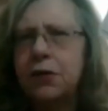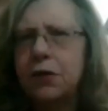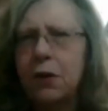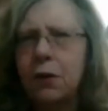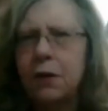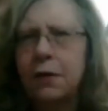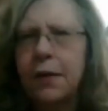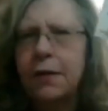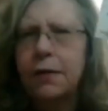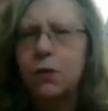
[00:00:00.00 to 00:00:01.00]
chart
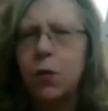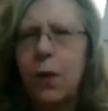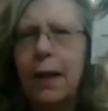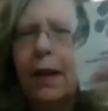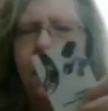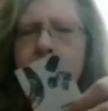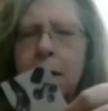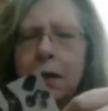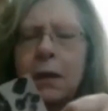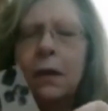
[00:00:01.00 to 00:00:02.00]
as well.
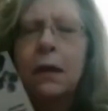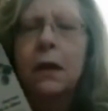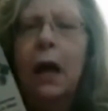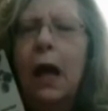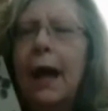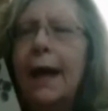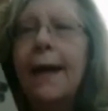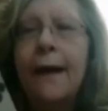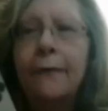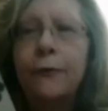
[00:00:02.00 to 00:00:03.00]
I
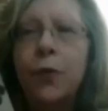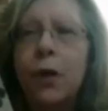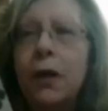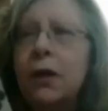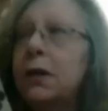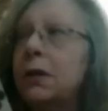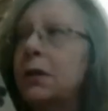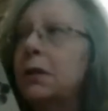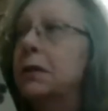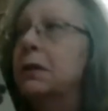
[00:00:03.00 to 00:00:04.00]
have one.
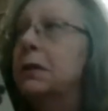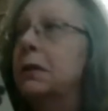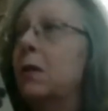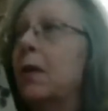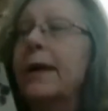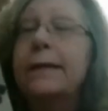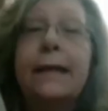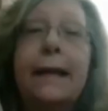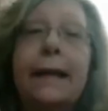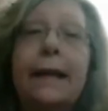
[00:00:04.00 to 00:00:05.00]
Where it's
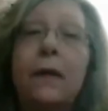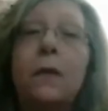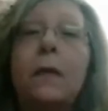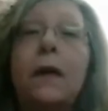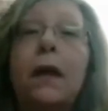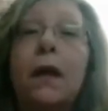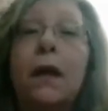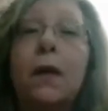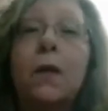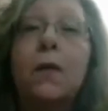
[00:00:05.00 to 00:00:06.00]
at, I don't
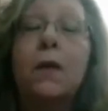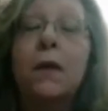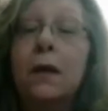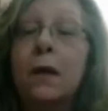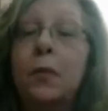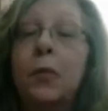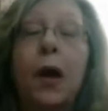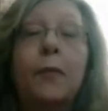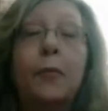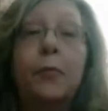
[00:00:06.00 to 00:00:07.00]
know.
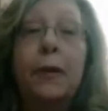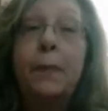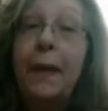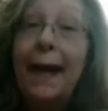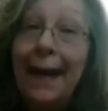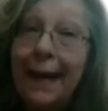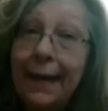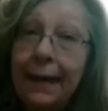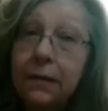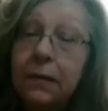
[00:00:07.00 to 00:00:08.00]
Probably
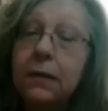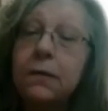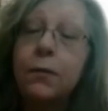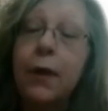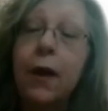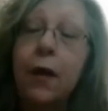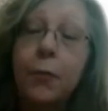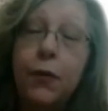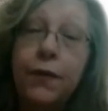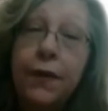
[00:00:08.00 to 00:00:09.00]
packed because we are
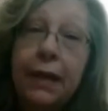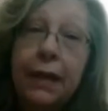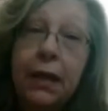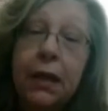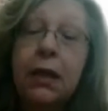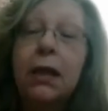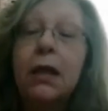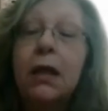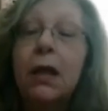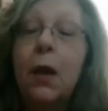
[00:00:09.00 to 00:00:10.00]
moving,
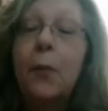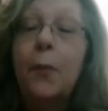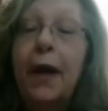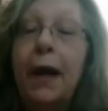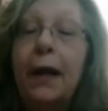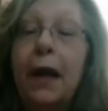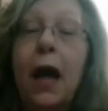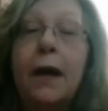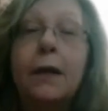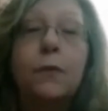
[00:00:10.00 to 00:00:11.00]
but
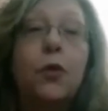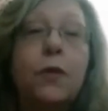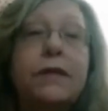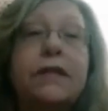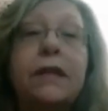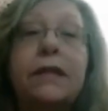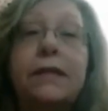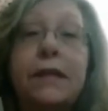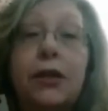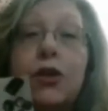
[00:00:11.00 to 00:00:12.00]
I am going to
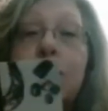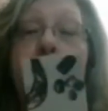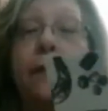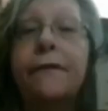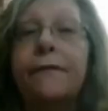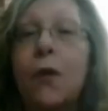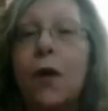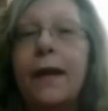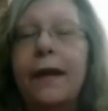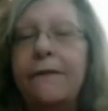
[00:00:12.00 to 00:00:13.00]
continue looking
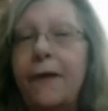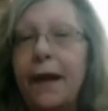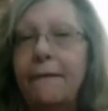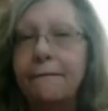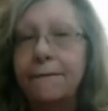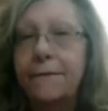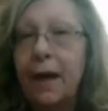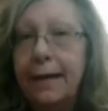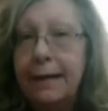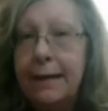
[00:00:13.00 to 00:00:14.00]
for it. If I can
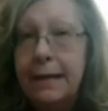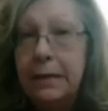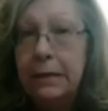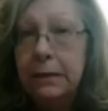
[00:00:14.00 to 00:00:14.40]
find it,